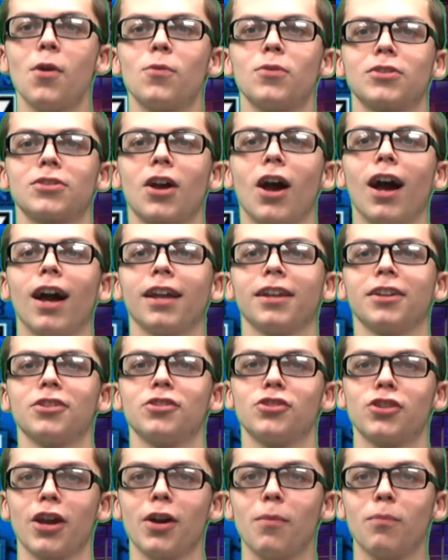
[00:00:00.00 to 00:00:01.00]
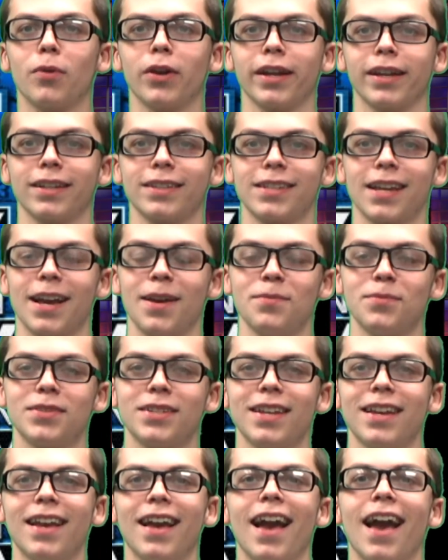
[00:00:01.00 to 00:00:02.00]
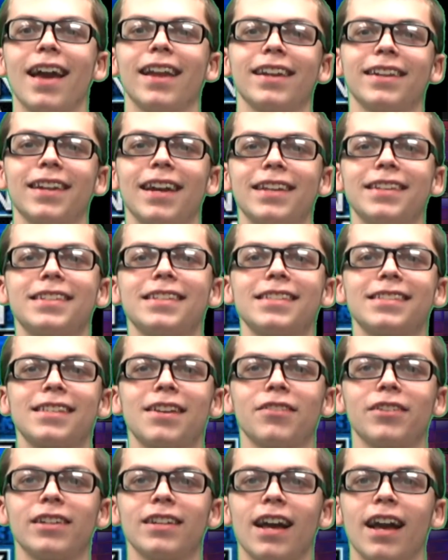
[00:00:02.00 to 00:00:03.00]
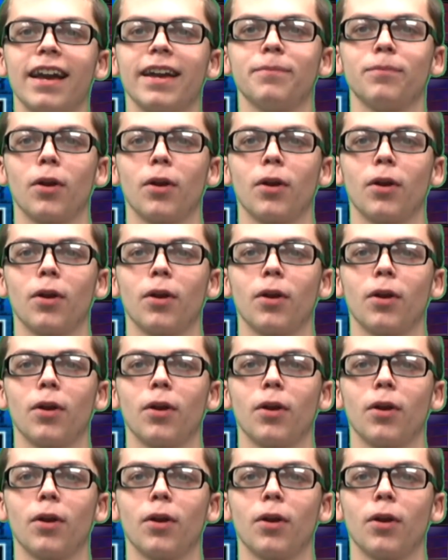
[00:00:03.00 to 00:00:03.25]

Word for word: was caught in a jailbreak attempt, and in 1979,